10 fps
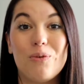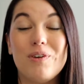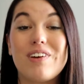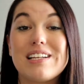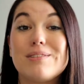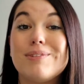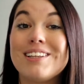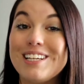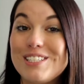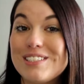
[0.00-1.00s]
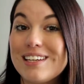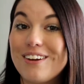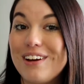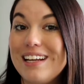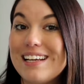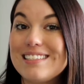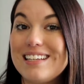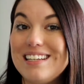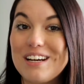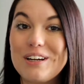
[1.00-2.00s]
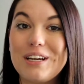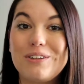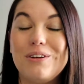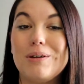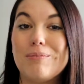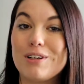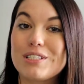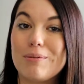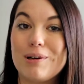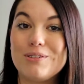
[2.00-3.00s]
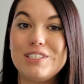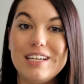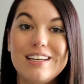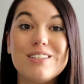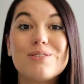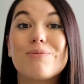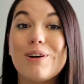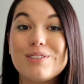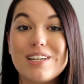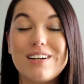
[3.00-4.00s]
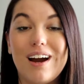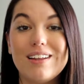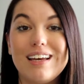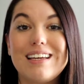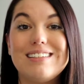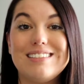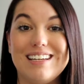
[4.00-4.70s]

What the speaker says: We've got some delicious ingredients in here, including mascarpone cheese, roasted garlic,